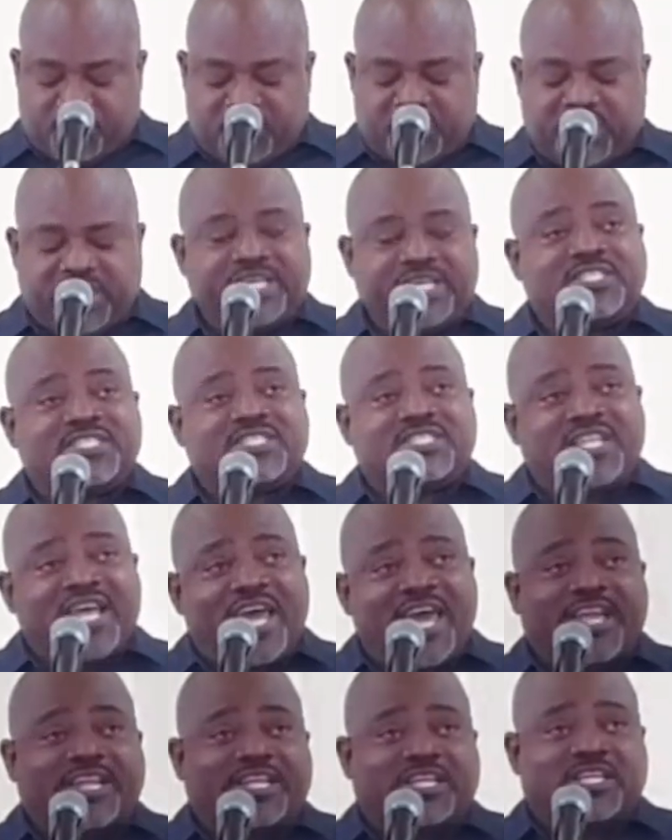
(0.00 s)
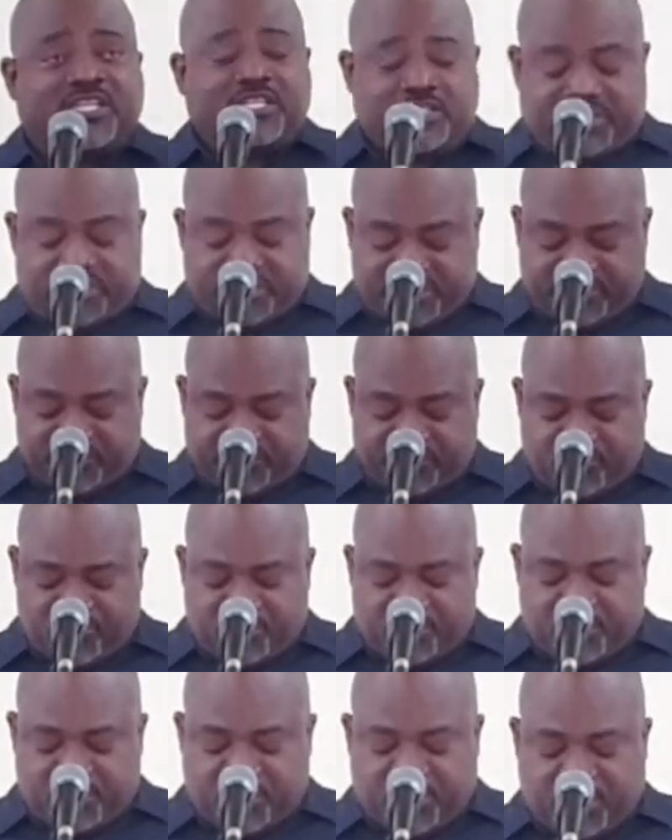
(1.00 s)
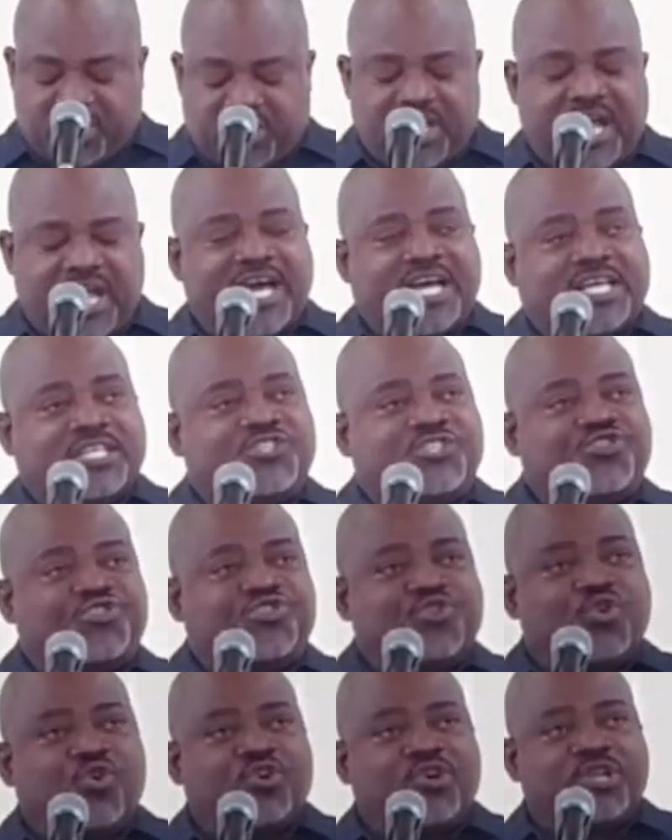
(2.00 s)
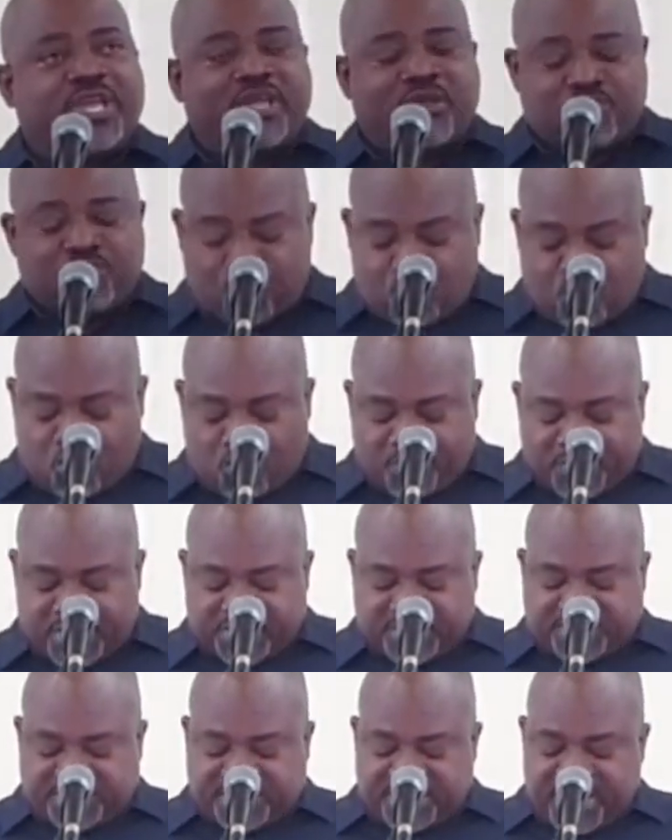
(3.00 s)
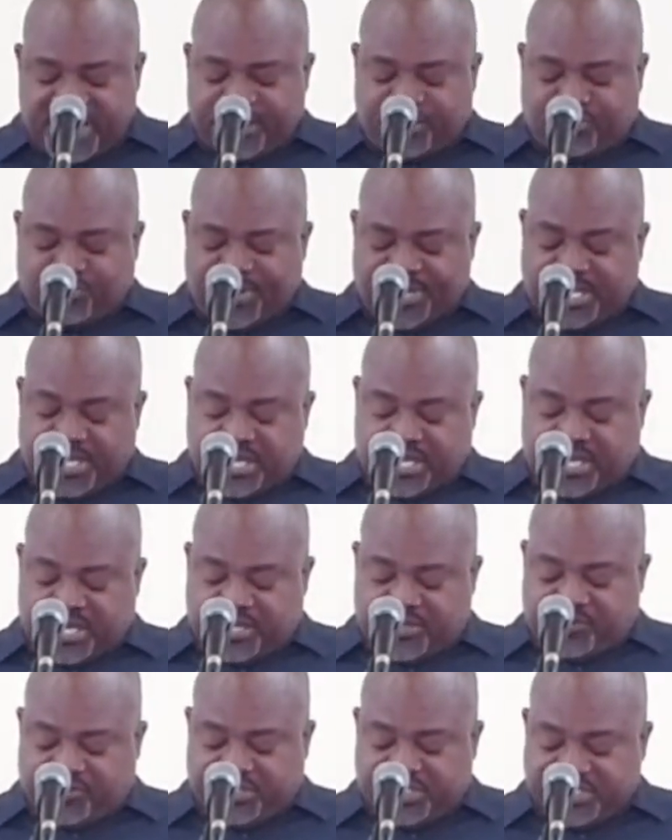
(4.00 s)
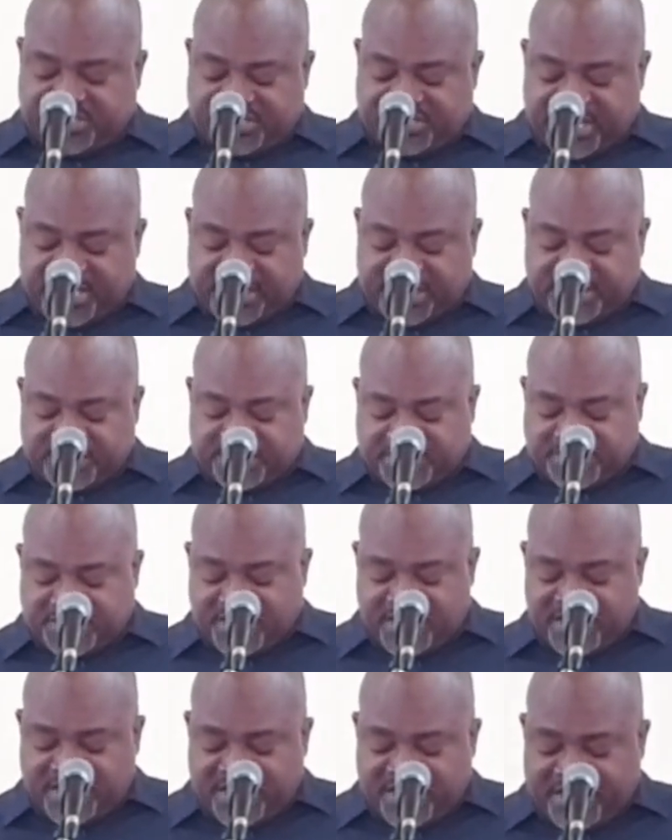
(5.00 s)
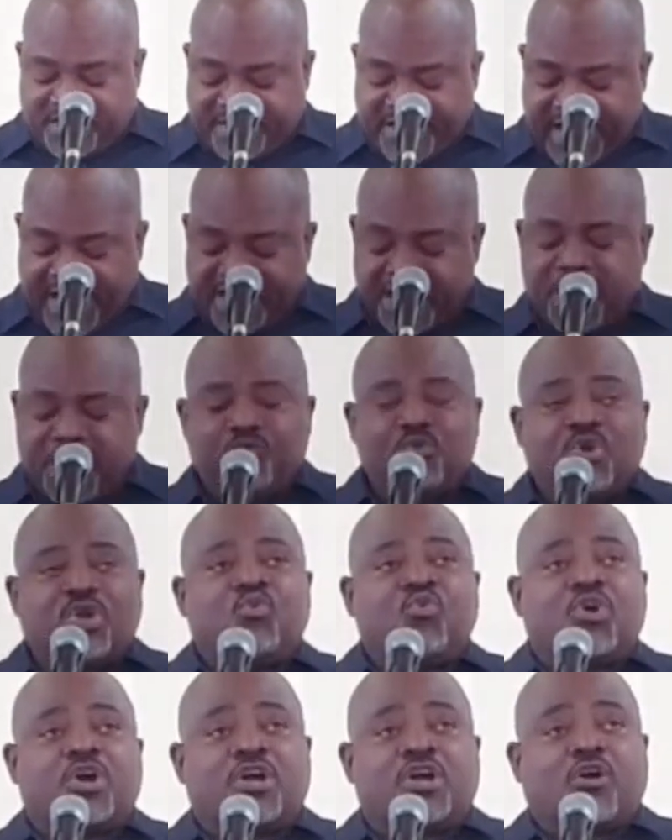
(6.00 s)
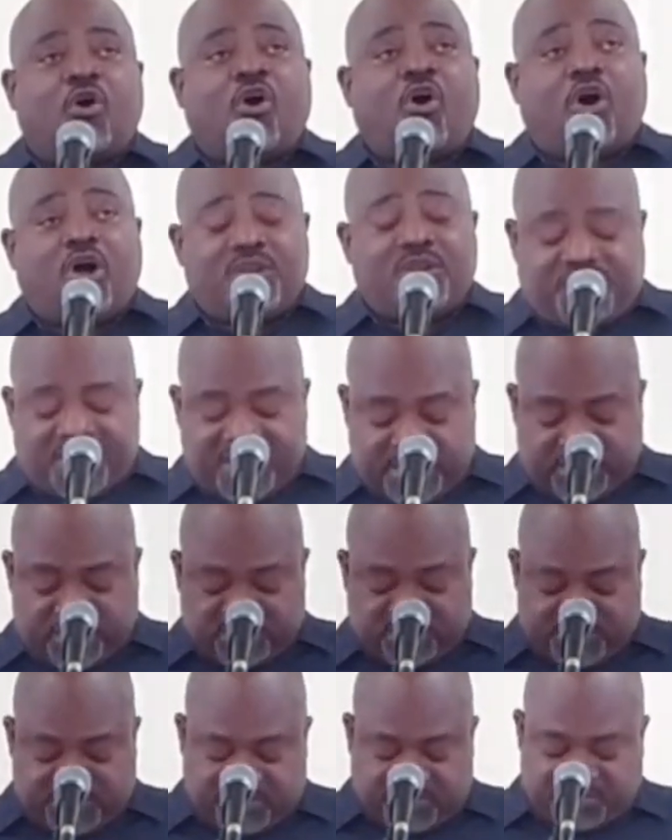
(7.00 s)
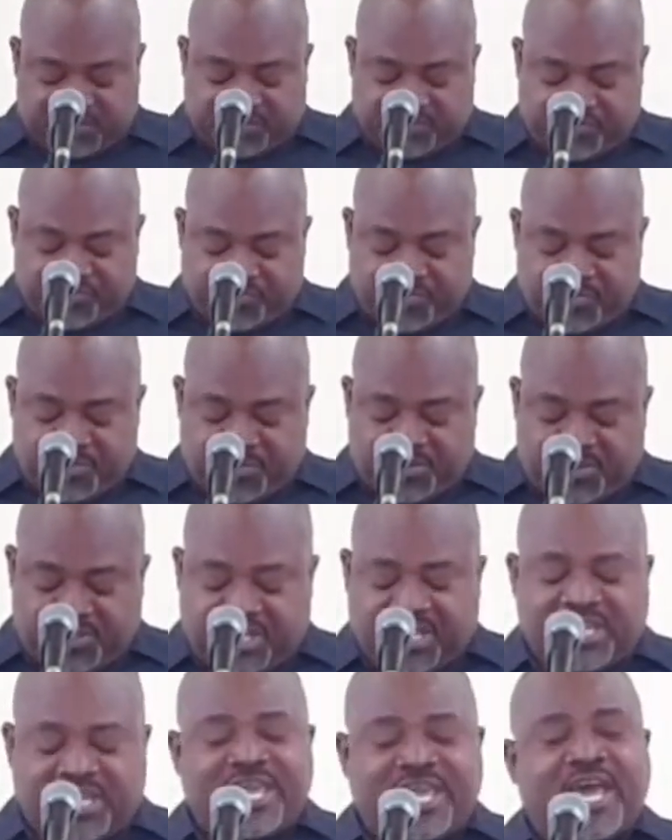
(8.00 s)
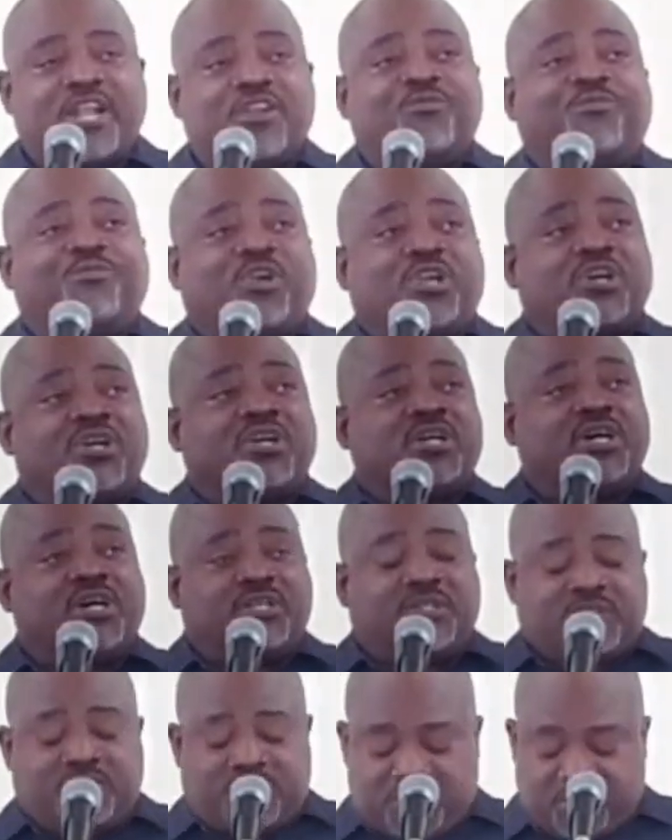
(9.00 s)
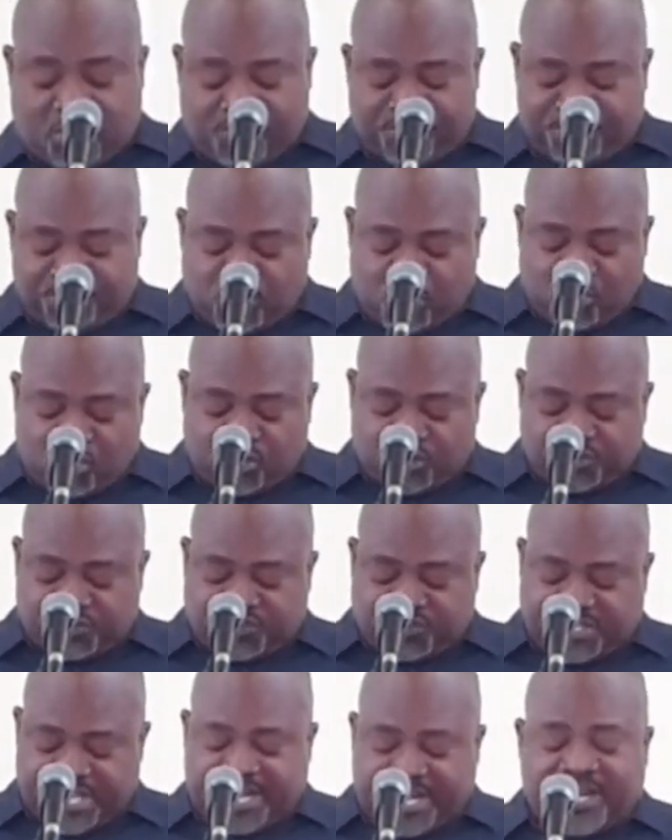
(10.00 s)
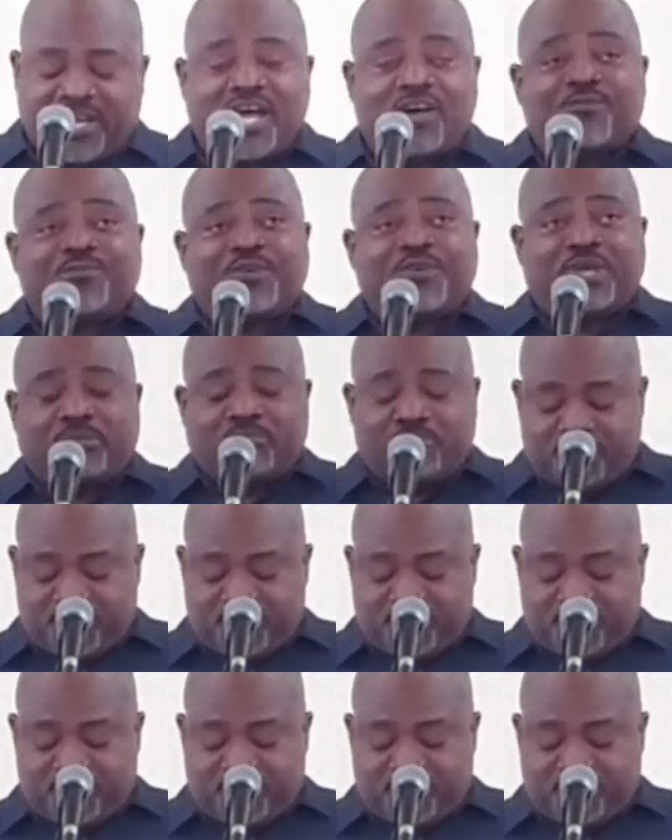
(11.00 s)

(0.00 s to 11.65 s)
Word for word: Instead, as shown in Romans 8:28, he says that he will work all things together for the good of those that love him